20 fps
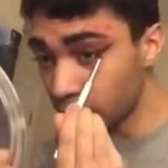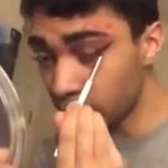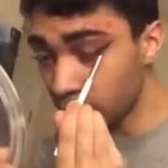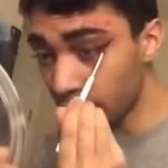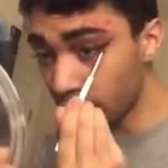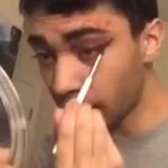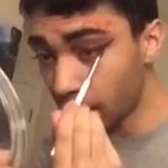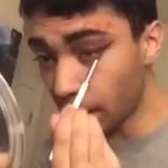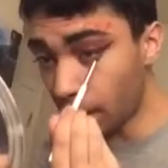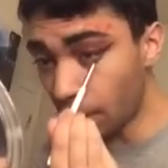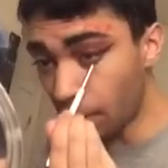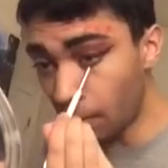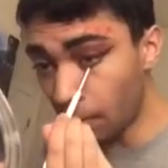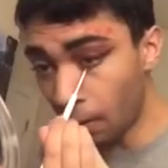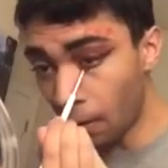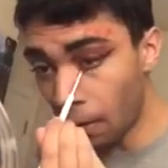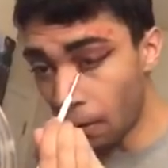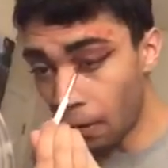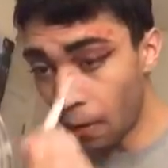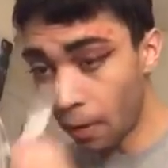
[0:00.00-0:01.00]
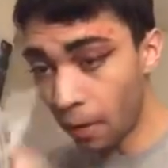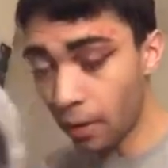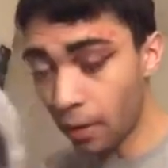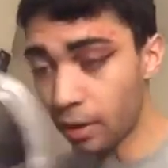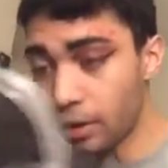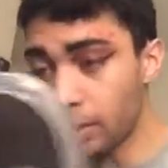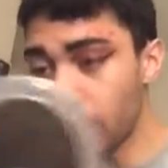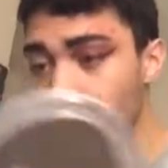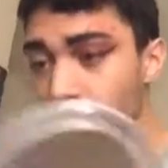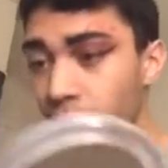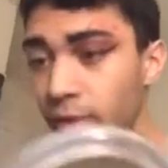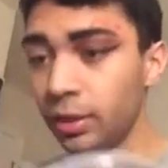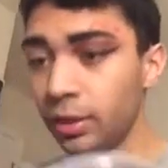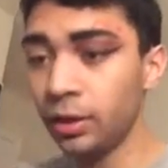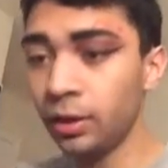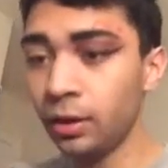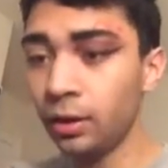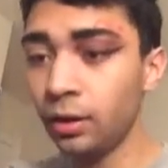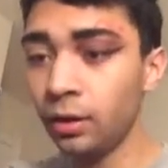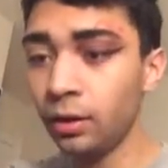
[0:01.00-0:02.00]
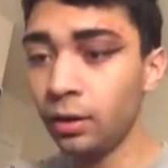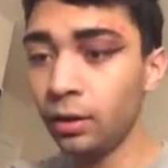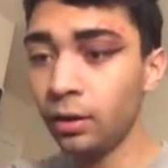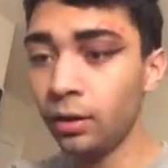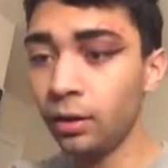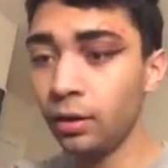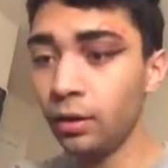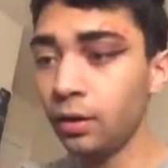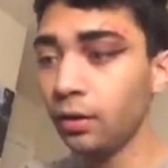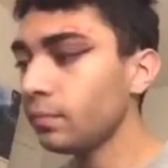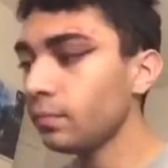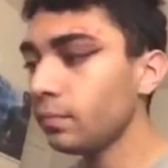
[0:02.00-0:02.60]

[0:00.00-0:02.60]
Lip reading: shadow on there.